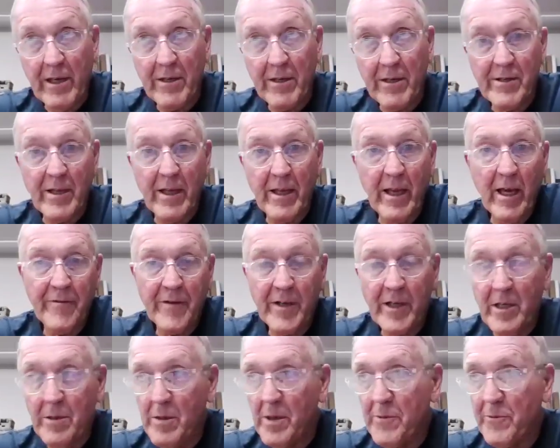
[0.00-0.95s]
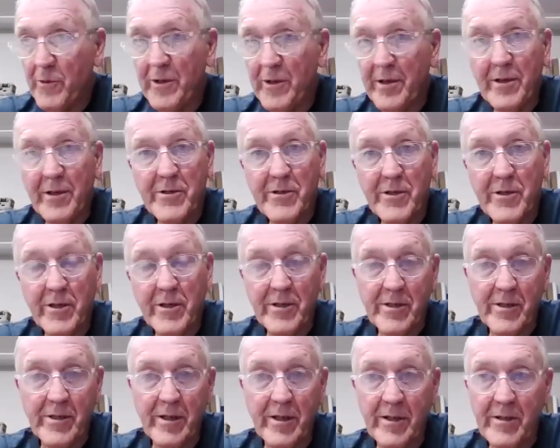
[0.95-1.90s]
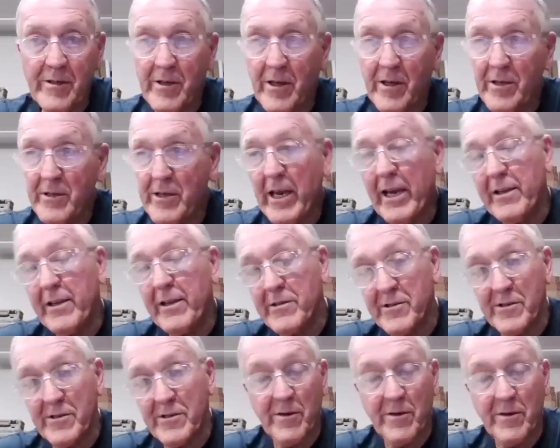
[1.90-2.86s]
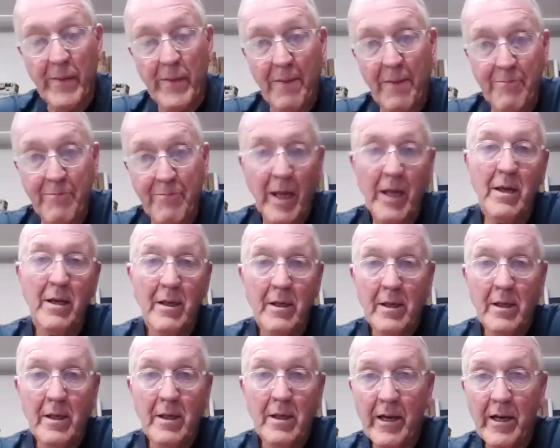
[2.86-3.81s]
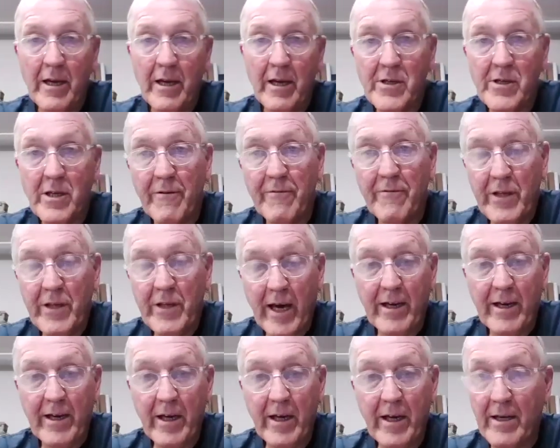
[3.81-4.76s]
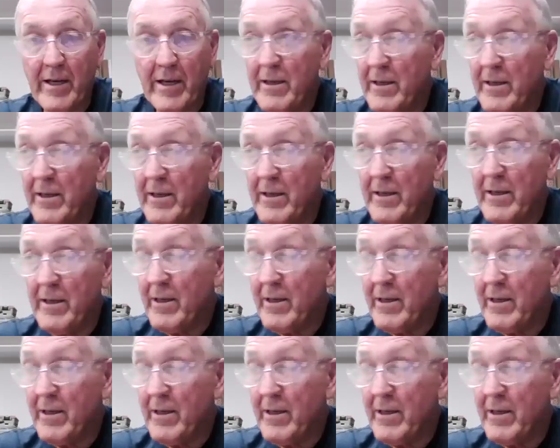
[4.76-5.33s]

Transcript: I guess they have to come up with a decision that says, hey, this is the map as of yada yada.